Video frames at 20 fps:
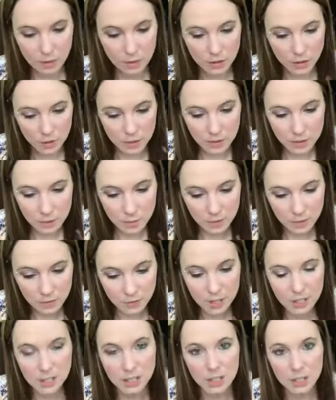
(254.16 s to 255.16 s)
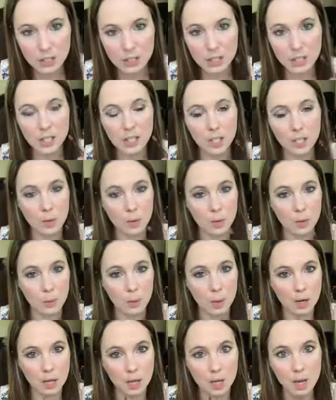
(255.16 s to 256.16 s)
So here's my first layer. You're going to go in
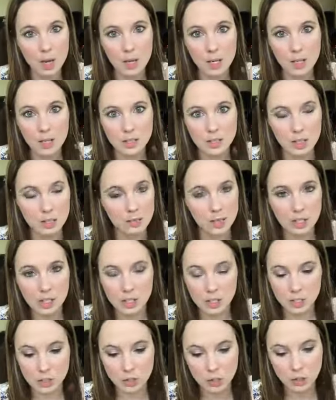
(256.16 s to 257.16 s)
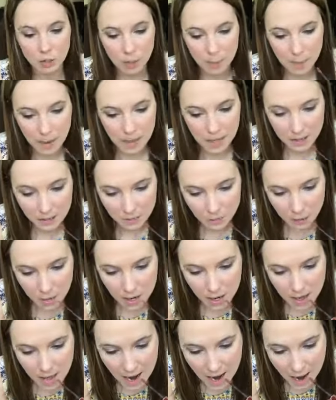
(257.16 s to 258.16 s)
one direction, don't go back and
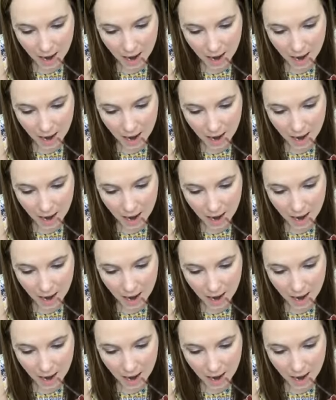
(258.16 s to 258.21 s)
forth.